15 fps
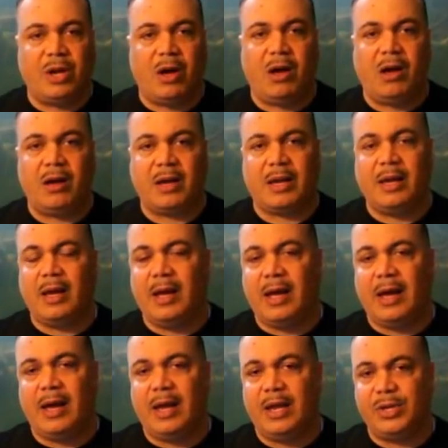talk.
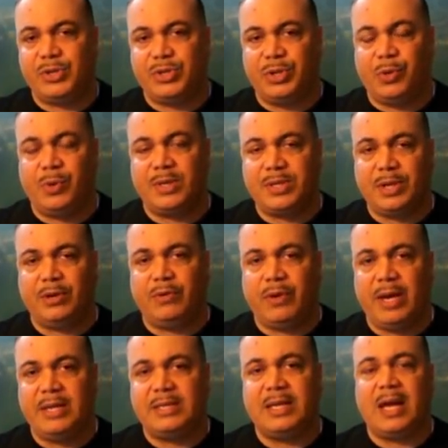Uh, it's always a
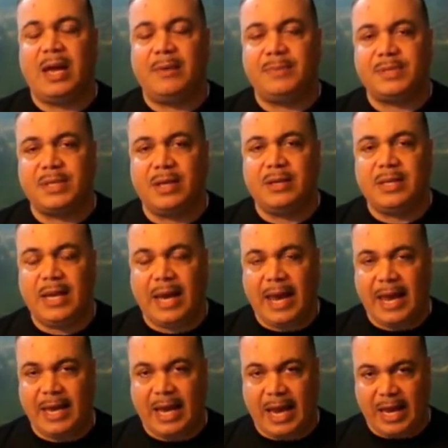great time Sunday
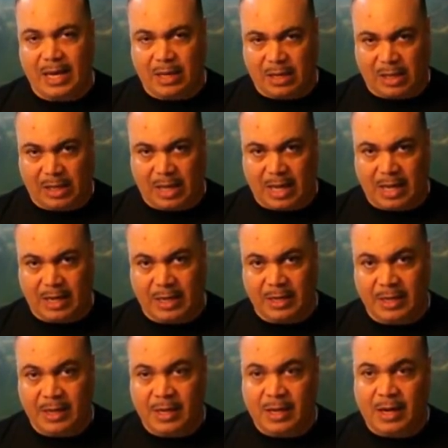at 8 o'clock.
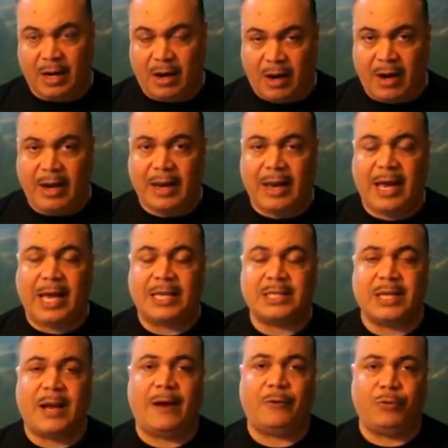Alright
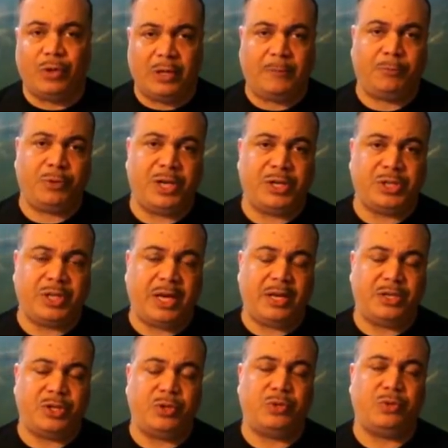guys, I really
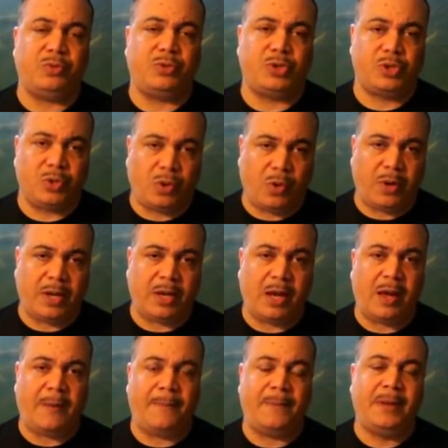appreciate you showing
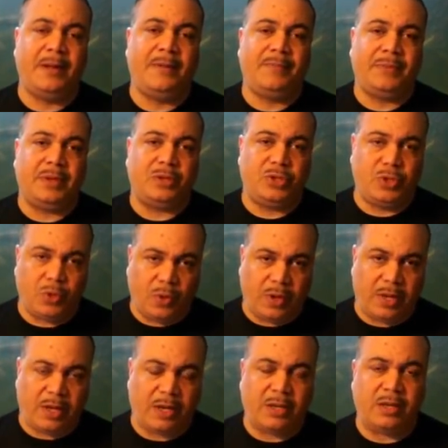up
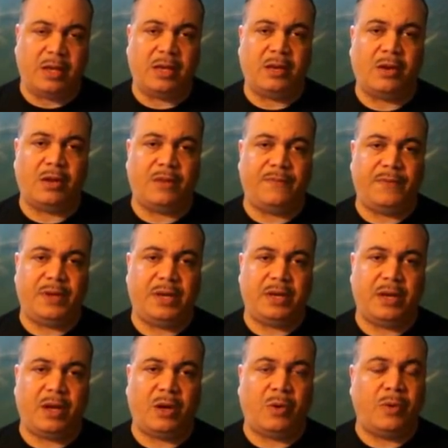joining in on the
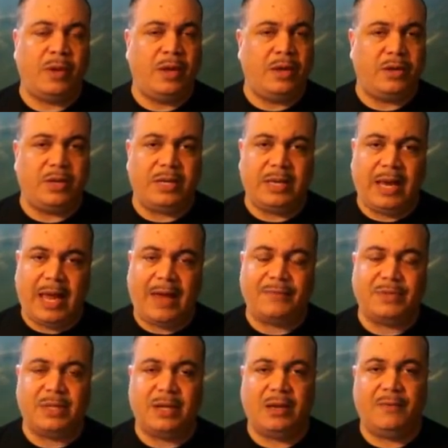video. You didn't
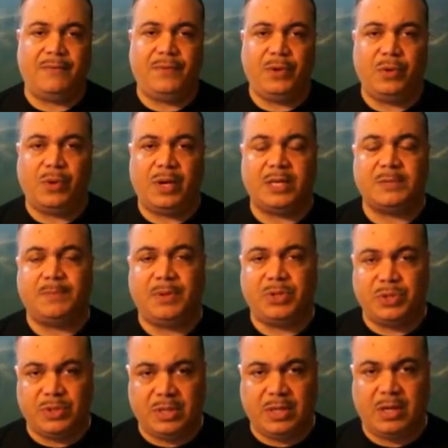have to come view us,
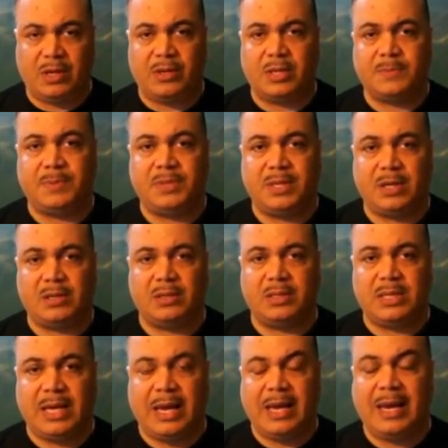but you did on this particular
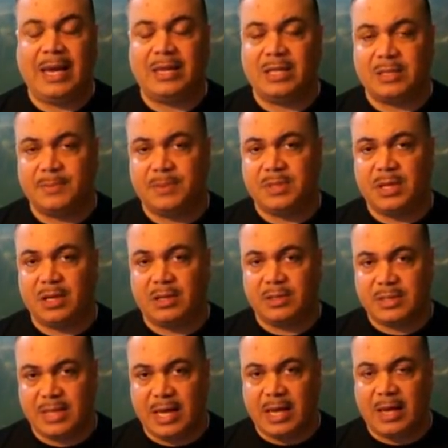day at this particular
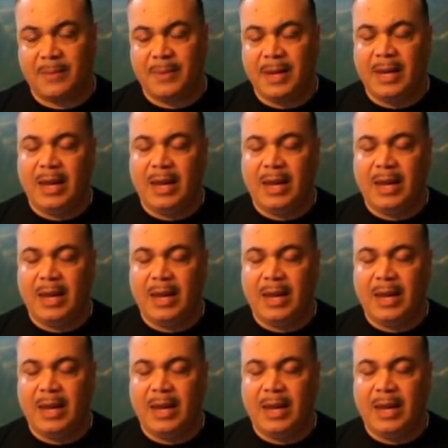time,